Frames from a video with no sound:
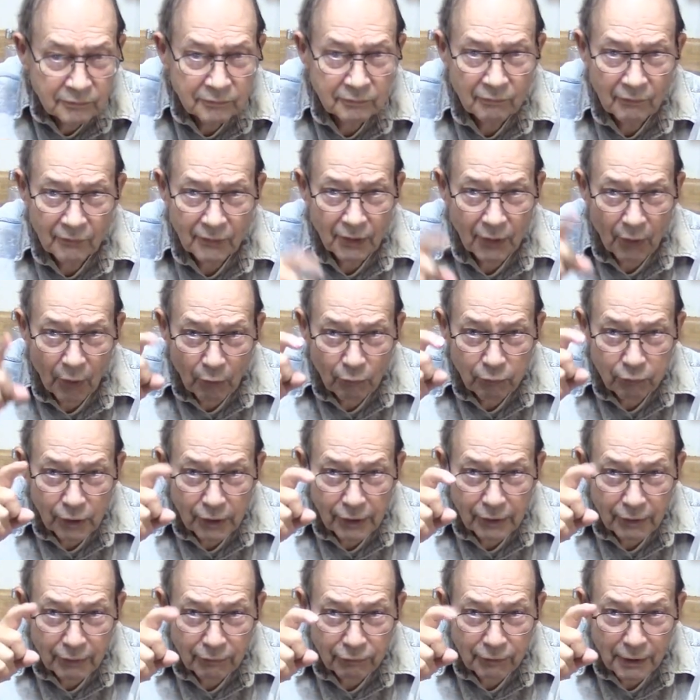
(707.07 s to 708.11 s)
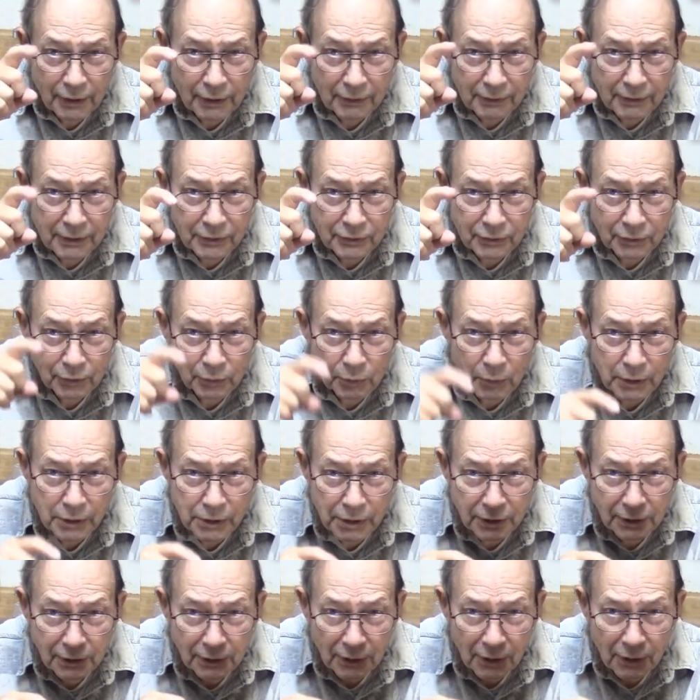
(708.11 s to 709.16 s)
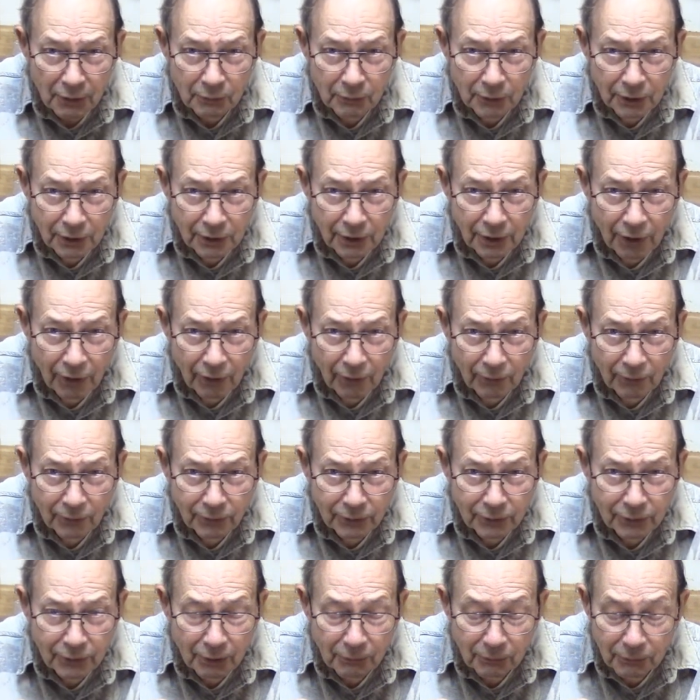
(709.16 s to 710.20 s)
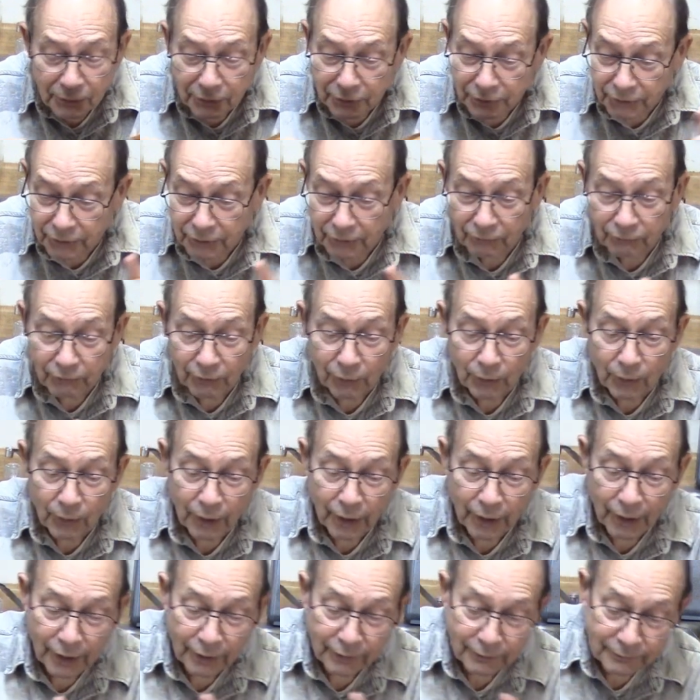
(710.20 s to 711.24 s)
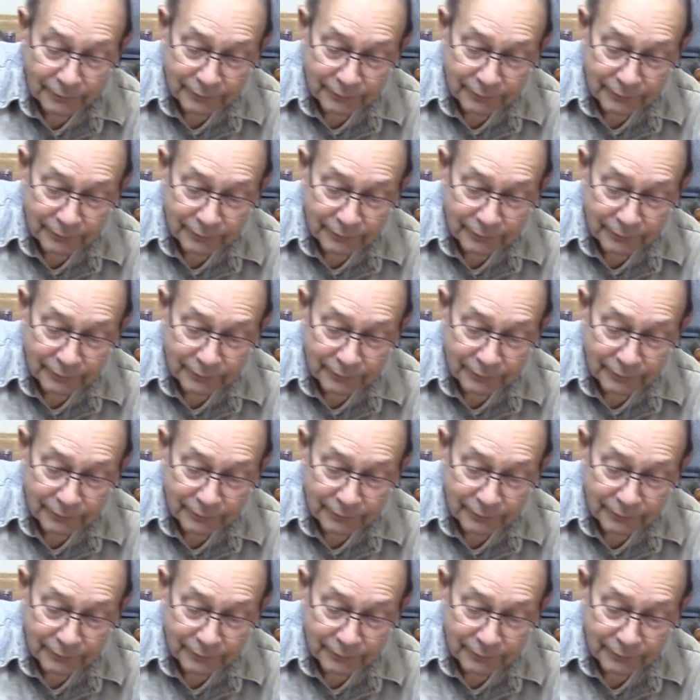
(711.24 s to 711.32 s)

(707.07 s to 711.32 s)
And hopefully your finger isn't twitching along with the call. You don't want to shoot a forehand.